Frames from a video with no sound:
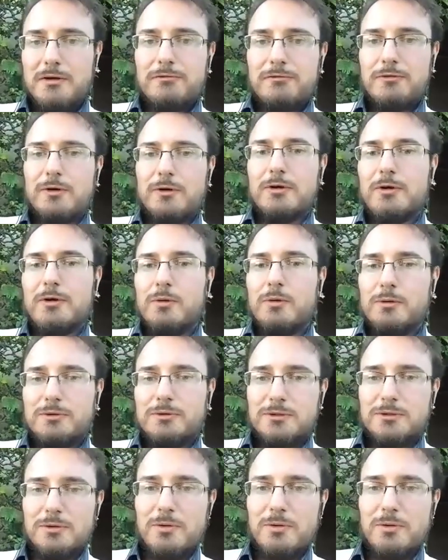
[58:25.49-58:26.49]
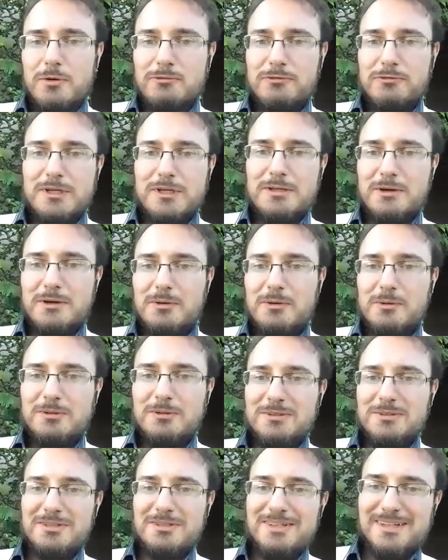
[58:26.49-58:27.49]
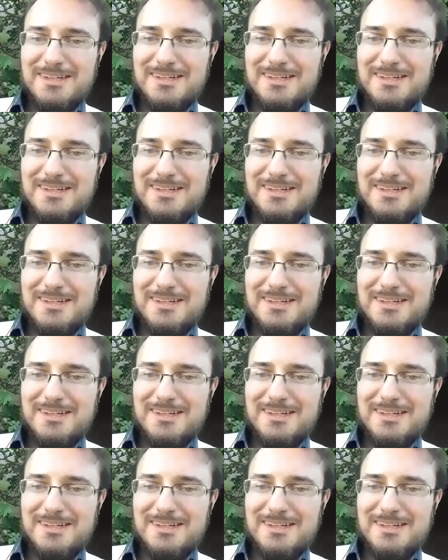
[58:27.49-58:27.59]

footholds or feetholds